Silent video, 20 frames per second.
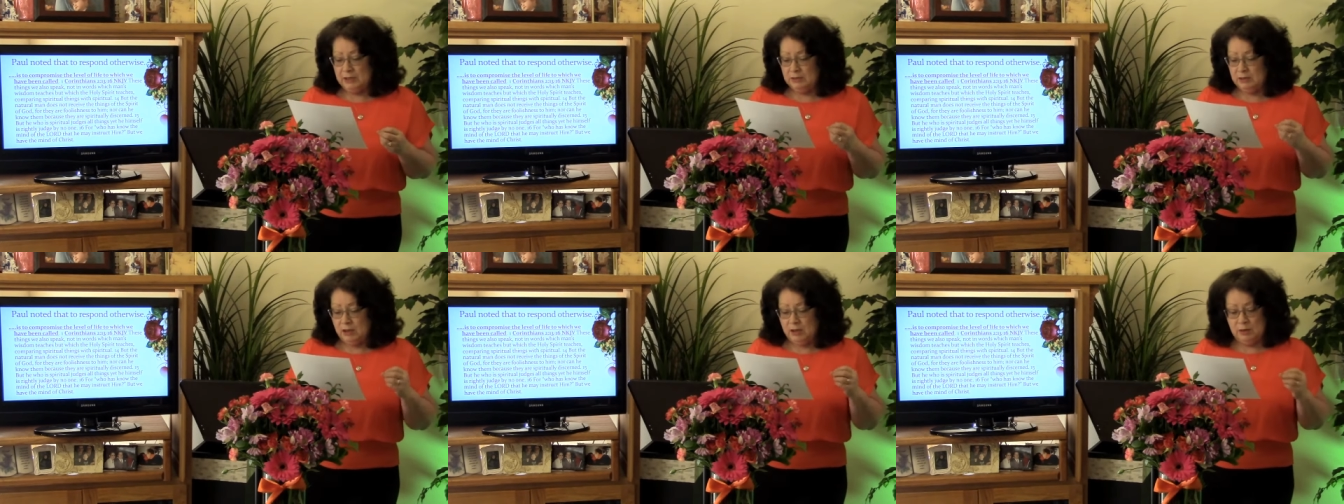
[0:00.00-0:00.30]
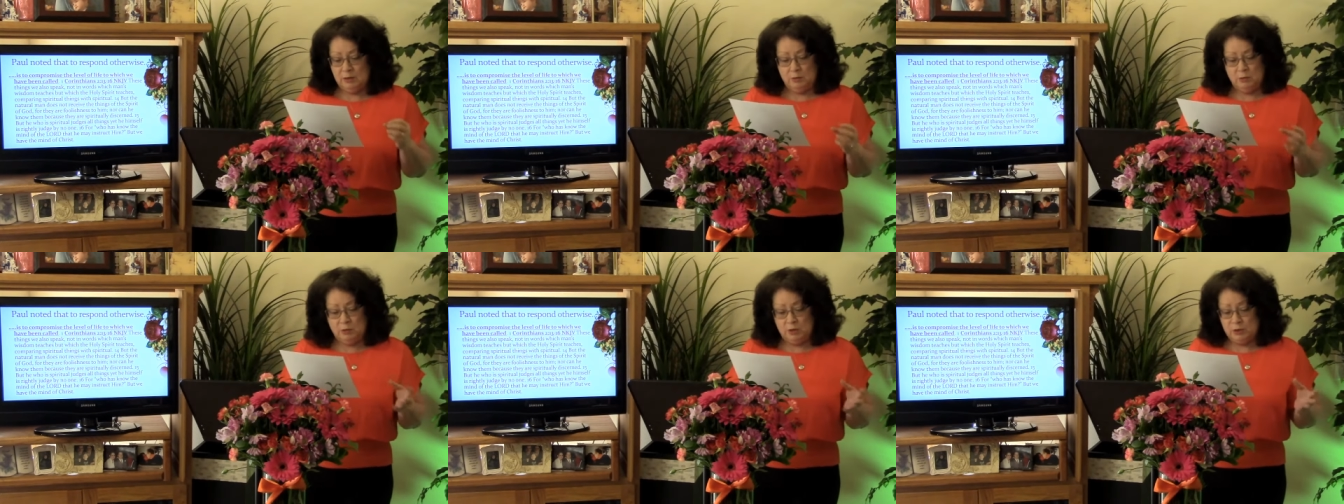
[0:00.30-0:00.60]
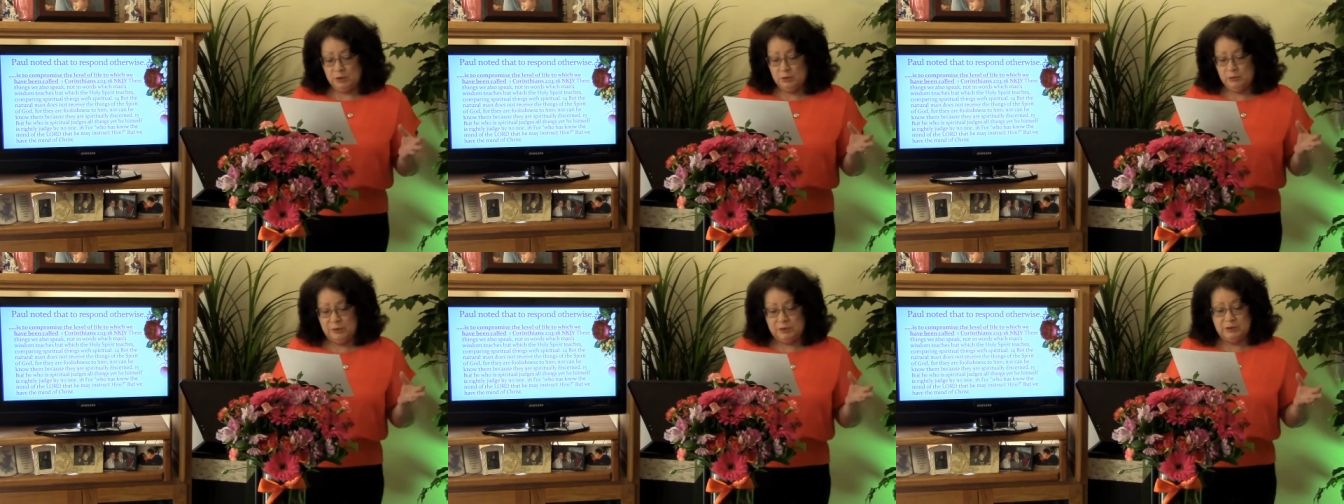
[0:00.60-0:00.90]
not in
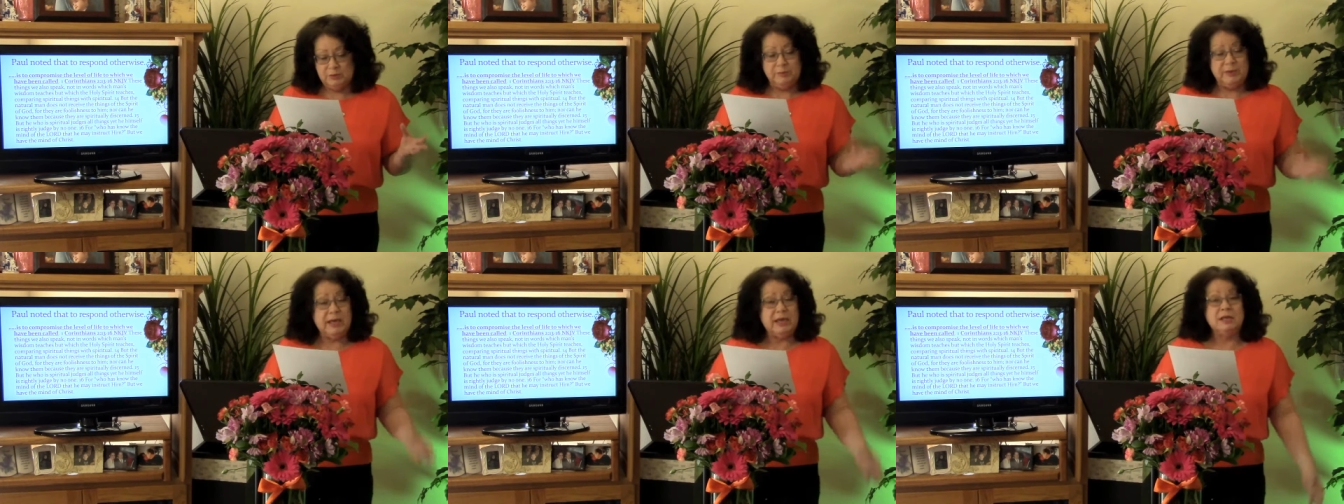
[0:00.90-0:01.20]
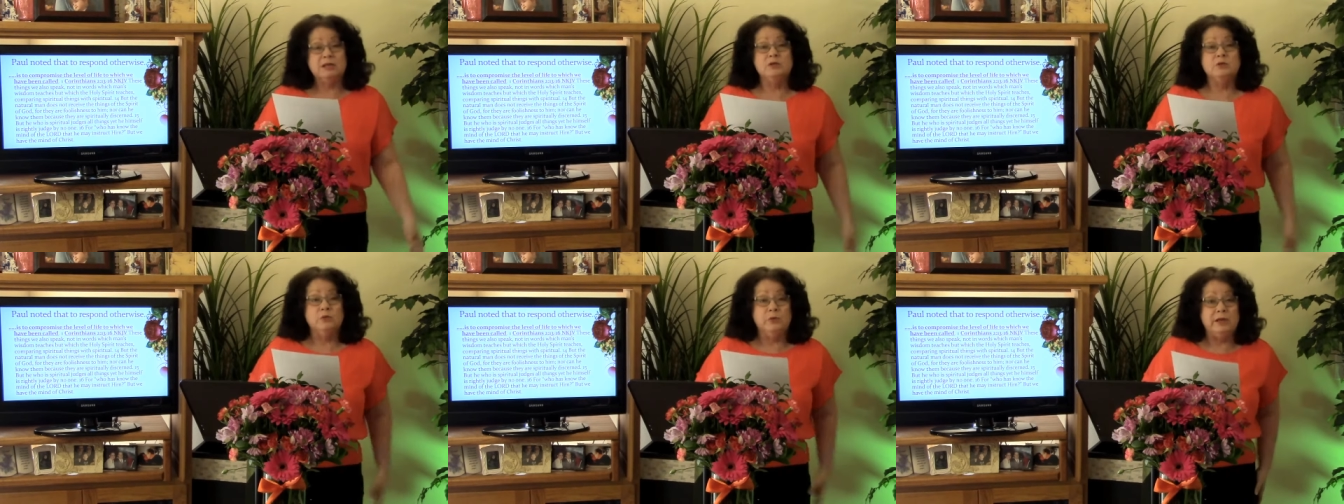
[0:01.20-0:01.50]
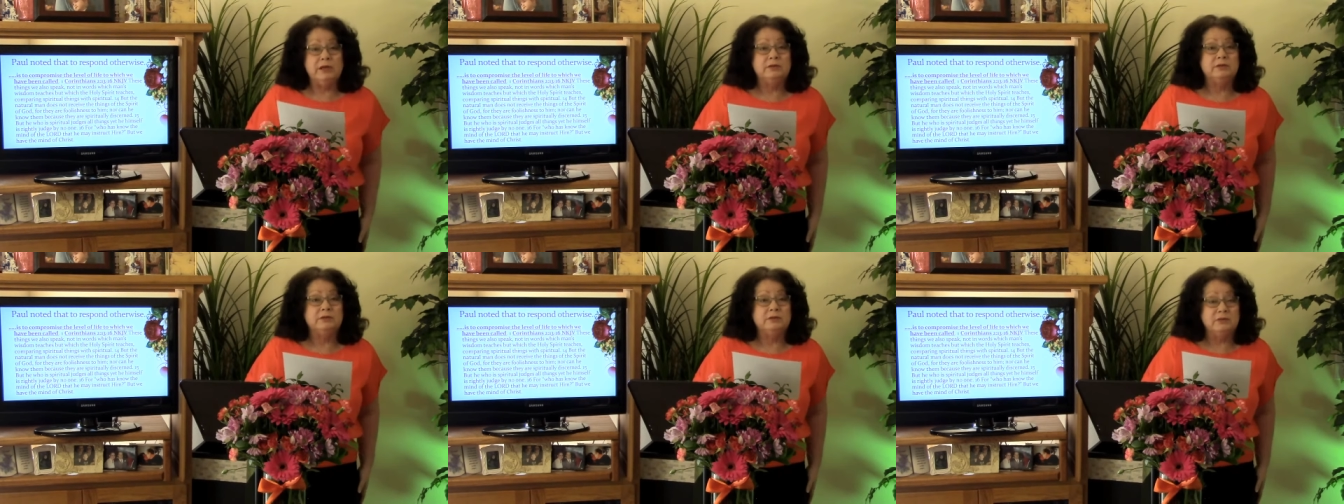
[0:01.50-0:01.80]
words which man's
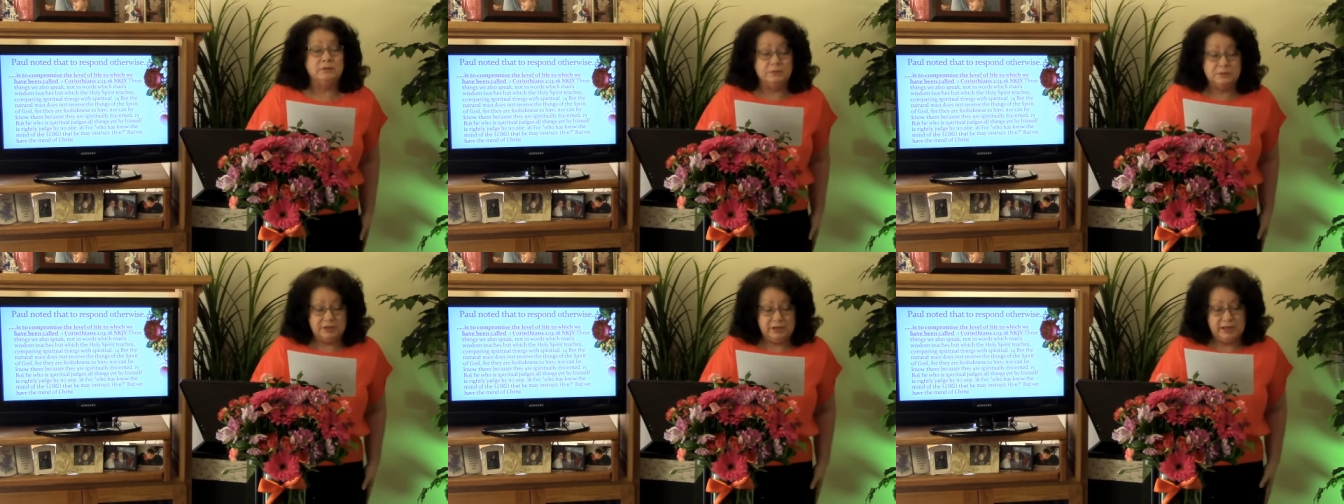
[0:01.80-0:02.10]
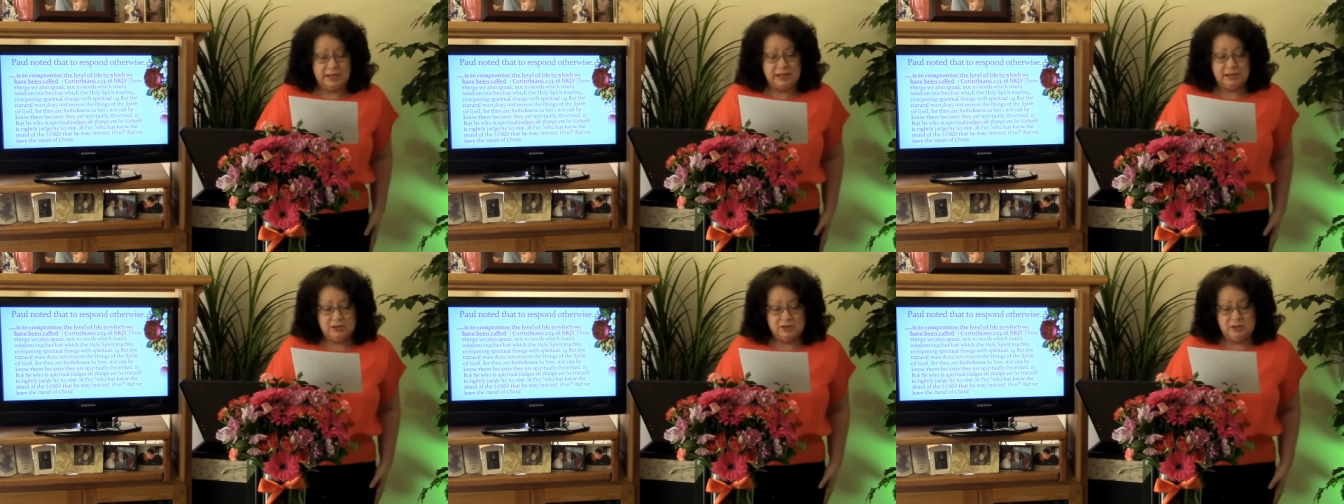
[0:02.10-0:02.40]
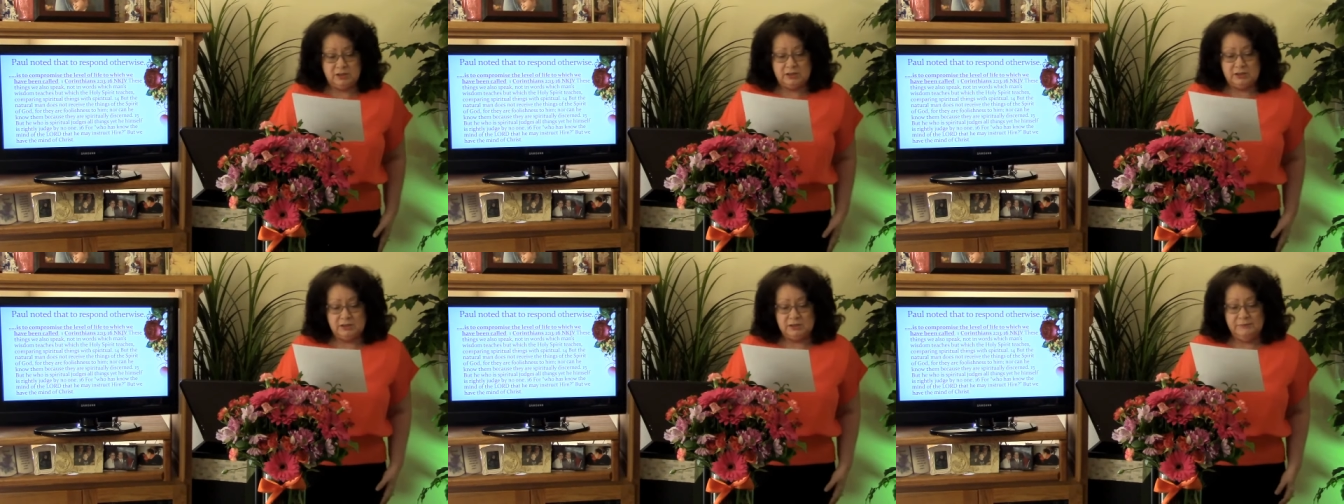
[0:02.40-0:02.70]
wisdom
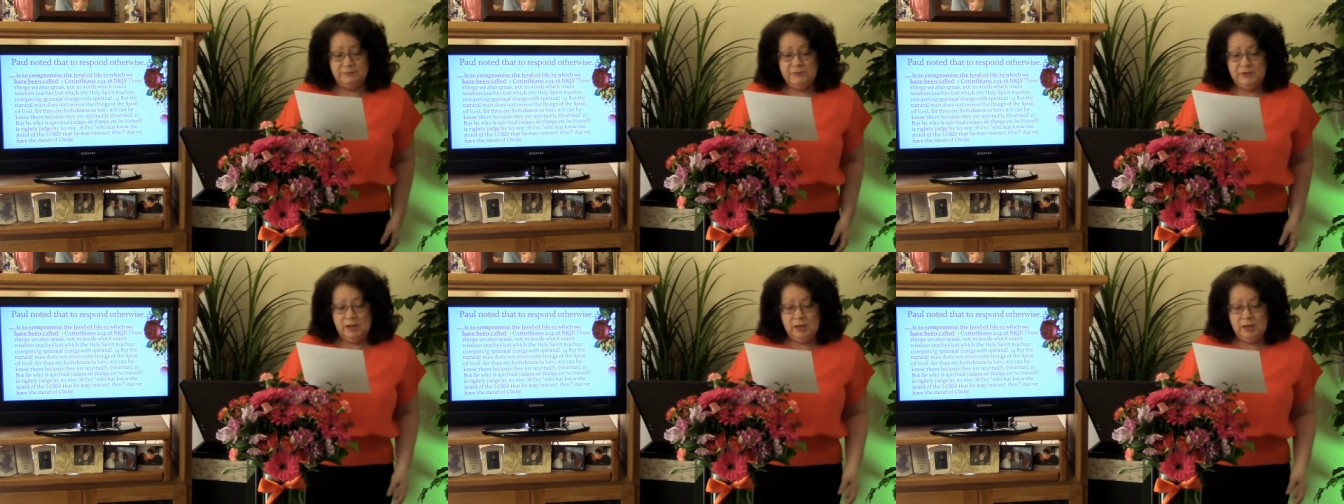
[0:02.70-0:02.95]
teaches